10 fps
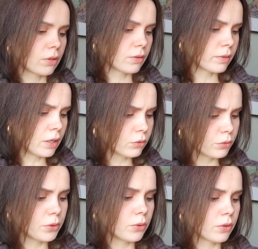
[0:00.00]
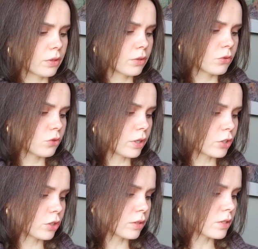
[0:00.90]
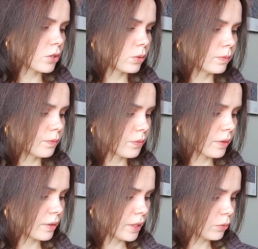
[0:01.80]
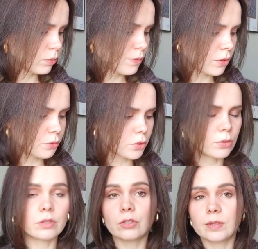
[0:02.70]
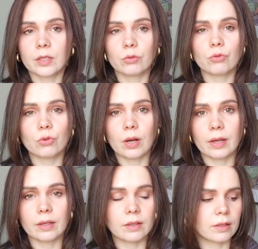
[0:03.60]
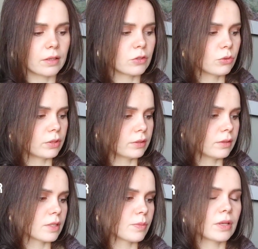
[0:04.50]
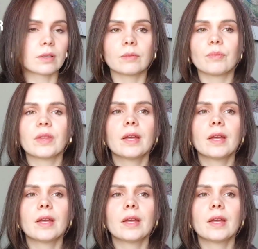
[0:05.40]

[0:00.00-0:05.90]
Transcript: round yoke construction. So that would be also interesting to try to knit this pattern.